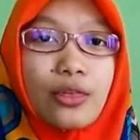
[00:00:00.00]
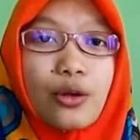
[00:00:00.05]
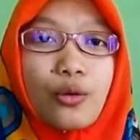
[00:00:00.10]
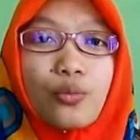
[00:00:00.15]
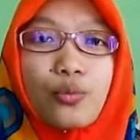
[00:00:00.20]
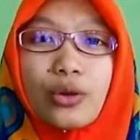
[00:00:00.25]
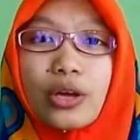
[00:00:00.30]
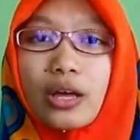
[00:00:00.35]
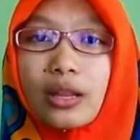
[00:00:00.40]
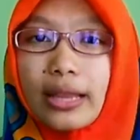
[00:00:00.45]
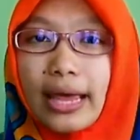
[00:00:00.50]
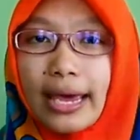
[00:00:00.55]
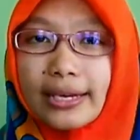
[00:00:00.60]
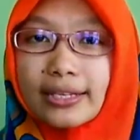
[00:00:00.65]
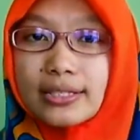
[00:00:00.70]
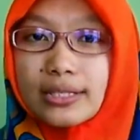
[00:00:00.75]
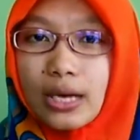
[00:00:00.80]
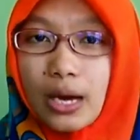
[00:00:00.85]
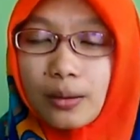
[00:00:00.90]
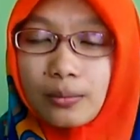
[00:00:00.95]
the real
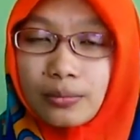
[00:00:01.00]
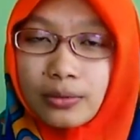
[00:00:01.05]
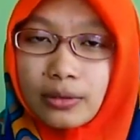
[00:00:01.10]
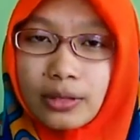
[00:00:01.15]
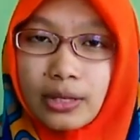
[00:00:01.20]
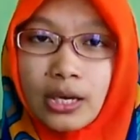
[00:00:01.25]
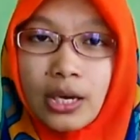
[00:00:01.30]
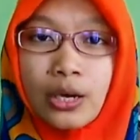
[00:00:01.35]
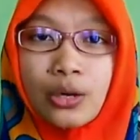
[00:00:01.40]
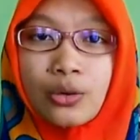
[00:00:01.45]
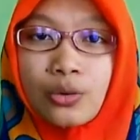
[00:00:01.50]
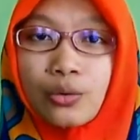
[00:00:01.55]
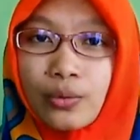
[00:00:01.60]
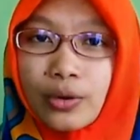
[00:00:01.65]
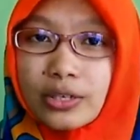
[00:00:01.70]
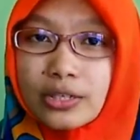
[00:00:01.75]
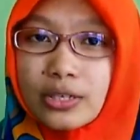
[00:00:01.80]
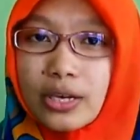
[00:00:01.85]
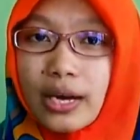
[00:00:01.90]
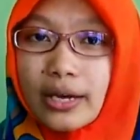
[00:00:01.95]
example, the
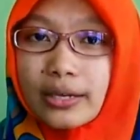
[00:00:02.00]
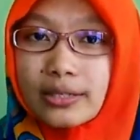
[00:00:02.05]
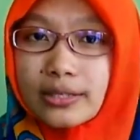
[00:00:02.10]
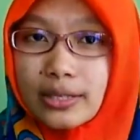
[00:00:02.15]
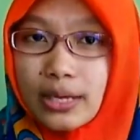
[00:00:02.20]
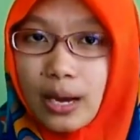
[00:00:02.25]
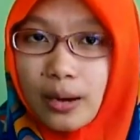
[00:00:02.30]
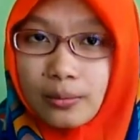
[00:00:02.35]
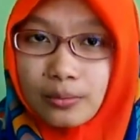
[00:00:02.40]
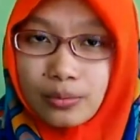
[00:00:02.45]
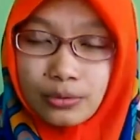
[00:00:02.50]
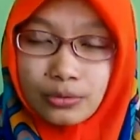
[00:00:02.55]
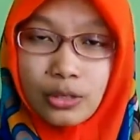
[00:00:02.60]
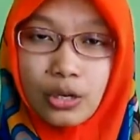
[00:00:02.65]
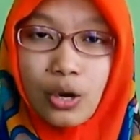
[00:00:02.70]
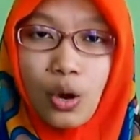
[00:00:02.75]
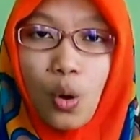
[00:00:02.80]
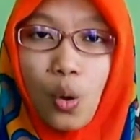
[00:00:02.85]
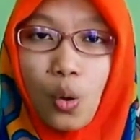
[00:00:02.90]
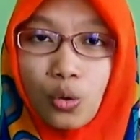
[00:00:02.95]
concrete
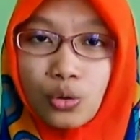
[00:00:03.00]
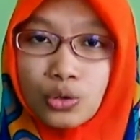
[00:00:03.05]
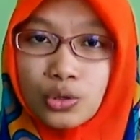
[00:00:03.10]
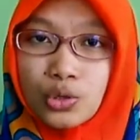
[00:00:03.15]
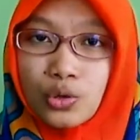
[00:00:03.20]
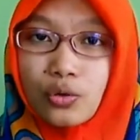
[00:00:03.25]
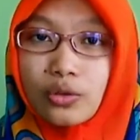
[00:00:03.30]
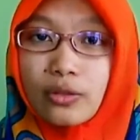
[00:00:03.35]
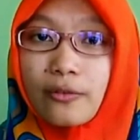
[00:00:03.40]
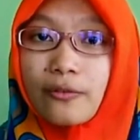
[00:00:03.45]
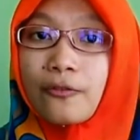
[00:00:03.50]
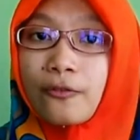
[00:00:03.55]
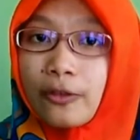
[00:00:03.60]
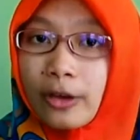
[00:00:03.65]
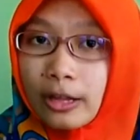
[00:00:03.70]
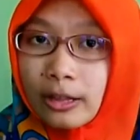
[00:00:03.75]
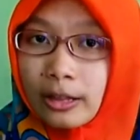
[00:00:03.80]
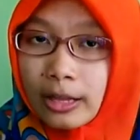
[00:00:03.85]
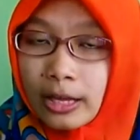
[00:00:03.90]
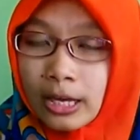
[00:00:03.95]
example, and also the
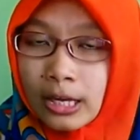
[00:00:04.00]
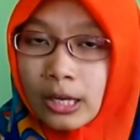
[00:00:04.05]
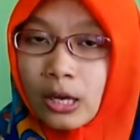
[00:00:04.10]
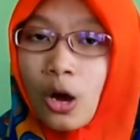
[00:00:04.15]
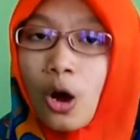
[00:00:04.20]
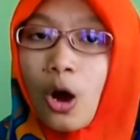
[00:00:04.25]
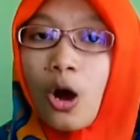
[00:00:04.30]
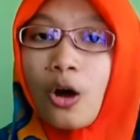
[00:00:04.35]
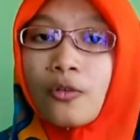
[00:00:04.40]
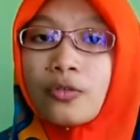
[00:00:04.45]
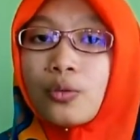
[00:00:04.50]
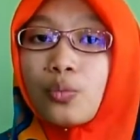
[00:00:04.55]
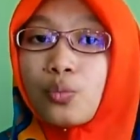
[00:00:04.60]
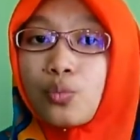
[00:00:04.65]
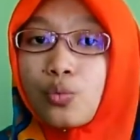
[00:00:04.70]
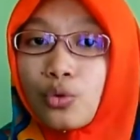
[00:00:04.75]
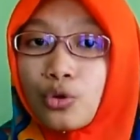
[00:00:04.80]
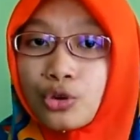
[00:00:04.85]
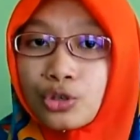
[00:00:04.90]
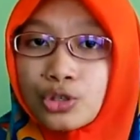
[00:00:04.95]
feeling of the
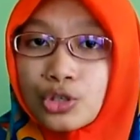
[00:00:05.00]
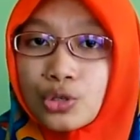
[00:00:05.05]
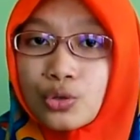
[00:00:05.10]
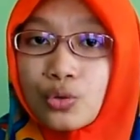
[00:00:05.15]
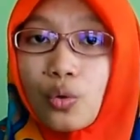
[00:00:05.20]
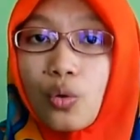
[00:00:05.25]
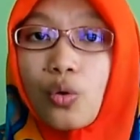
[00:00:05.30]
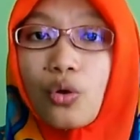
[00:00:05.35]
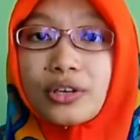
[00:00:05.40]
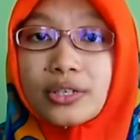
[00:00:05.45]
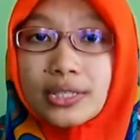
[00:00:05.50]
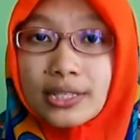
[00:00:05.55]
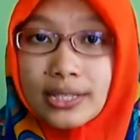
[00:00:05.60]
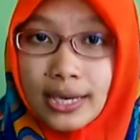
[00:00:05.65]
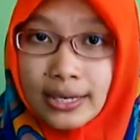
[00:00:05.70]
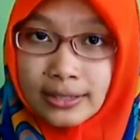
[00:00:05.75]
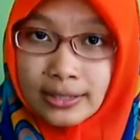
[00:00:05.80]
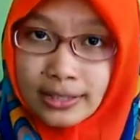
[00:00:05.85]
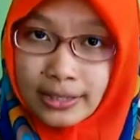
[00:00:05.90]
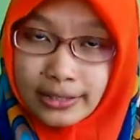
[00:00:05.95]
words or
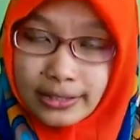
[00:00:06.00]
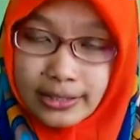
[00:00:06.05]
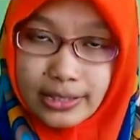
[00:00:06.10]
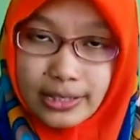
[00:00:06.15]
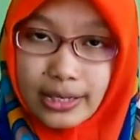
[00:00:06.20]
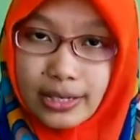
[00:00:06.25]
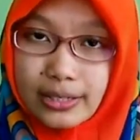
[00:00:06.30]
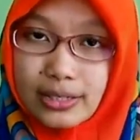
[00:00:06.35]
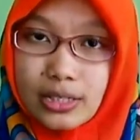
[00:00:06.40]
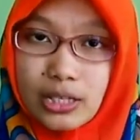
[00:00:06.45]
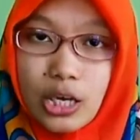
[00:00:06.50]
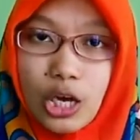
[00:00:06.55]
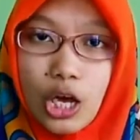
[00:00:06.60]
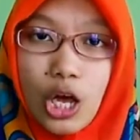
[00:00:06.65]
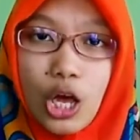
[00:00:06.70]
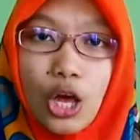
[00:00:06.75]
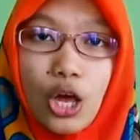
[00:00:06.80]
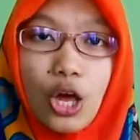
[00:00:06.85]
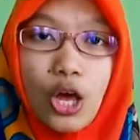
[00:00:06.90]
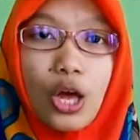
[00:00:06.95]
sentences.
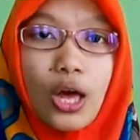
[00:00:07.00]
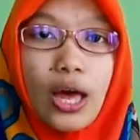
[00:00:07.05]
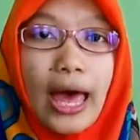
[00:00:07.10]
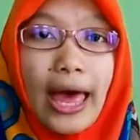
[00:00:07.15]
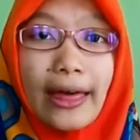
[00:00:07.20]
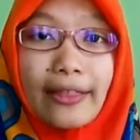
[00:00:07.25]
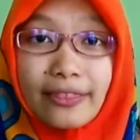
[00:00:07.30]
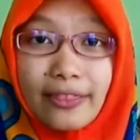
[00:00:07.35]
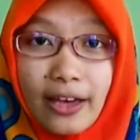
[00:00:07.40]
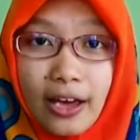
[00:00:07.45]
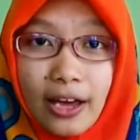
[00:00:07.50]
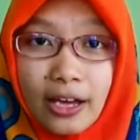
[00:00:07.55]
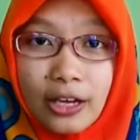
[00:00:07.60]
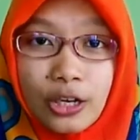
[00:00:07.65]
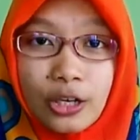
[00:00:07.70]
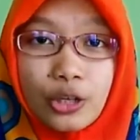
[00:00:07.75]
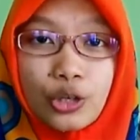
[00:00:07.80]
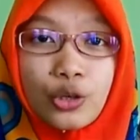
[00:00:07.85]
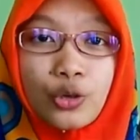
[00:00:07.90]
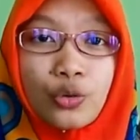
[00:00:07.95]
And
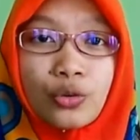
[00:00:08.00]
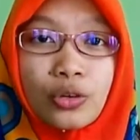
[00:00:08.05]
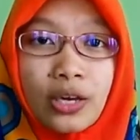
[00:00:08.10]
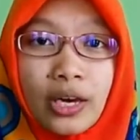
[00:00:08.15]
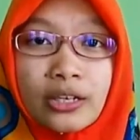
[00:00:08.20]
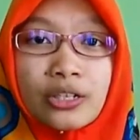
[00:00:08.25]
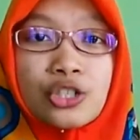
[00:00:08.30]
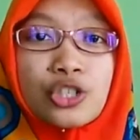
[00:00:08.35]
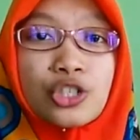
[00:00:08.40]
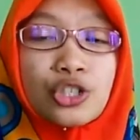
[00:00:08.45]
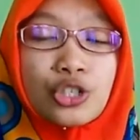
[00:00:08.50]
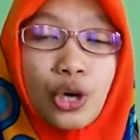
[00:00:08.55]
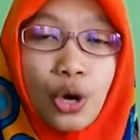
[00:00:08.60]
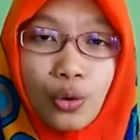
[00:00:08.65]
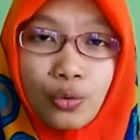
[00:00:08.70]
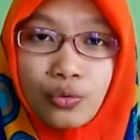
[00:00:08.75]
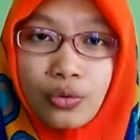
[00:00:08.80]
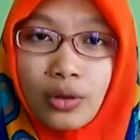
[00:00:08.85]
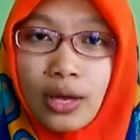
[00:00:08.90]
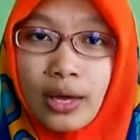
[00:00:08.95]
then you can
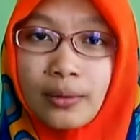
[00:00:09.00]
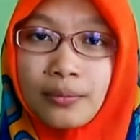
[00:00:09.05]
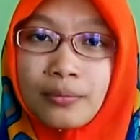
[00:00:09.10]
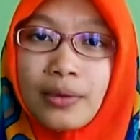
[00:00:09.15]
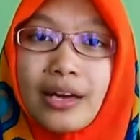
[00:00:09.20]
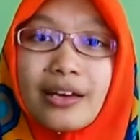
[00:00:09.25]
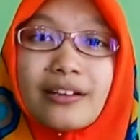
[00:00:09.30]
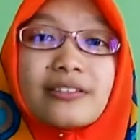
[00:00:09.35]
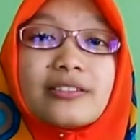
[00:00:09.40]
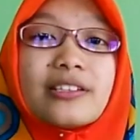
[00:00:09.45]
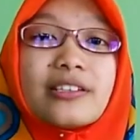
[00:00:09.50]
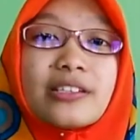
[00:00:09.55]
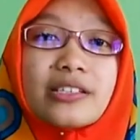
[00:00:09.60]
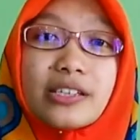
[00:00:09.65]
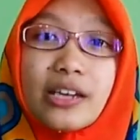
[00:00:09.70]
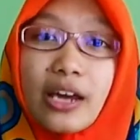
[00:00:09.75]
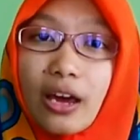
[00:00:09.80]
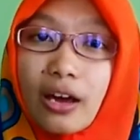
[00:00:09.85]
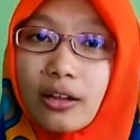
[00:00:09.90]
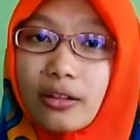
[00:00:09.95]
show them,
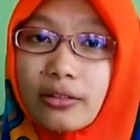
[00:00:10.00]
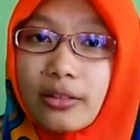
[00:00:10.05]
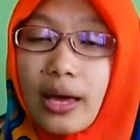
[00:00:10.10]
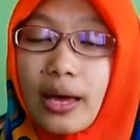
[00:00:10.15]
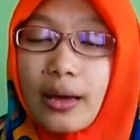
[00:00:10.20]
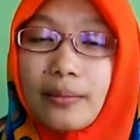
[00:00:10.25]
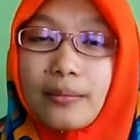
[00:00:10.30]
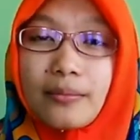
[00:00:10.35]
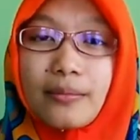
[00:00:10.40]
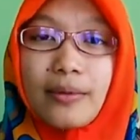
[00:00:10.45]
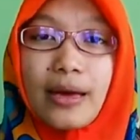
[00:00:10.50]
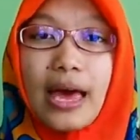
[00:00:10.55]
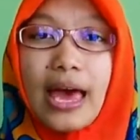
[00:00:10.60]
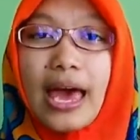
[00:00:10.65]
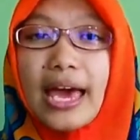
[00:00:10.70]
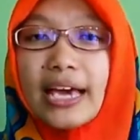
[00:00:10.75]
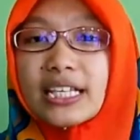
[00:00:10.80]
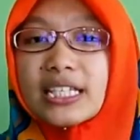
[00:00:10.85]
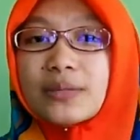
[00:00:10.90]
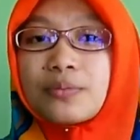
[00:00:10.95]
tell them,
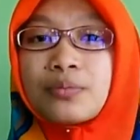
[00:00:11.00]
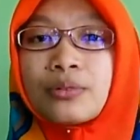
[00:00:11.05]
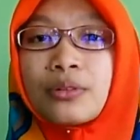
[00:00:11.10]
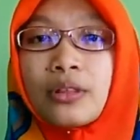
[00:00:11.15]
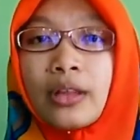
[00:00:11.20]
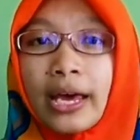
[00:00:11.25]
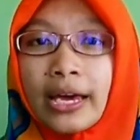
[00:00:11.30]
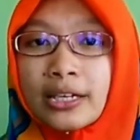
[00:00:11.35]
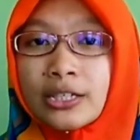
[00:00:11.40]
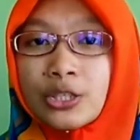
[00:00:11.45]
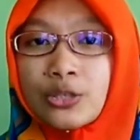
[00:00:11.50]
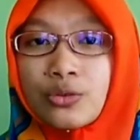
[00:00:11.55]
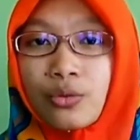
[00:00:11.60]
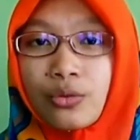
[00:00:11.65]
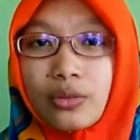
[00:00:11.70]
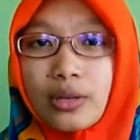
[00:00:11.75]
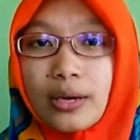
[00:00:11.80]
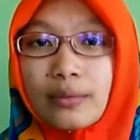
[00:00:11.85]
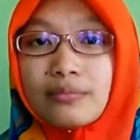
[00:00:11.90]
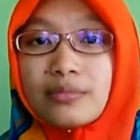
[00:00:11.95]
explain
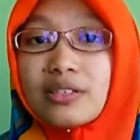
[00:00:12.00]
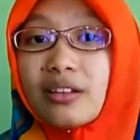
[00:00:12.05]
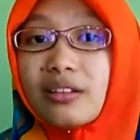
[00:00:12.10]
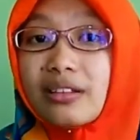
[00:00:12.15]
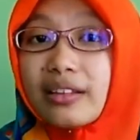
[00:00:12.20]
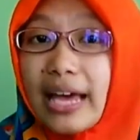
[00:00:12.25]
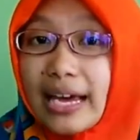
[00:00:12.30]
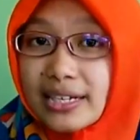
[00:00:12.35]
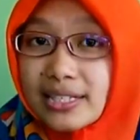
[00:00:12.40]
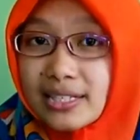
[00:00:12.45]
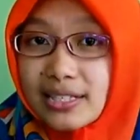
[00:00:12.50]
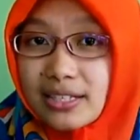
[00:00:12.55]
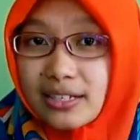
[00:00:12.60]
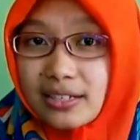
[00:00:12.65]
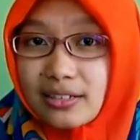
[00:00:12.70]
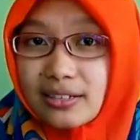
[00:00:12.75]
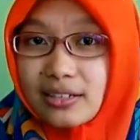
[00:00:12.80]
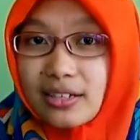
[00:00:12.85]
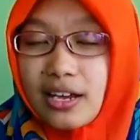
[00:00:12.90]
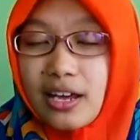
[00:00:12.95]
to them the
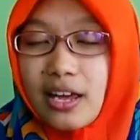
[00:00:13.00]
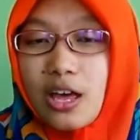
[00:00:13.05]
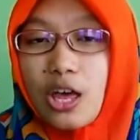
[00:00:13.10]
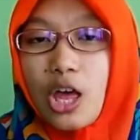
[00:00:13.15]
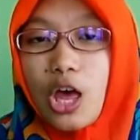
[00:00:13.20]
lesson.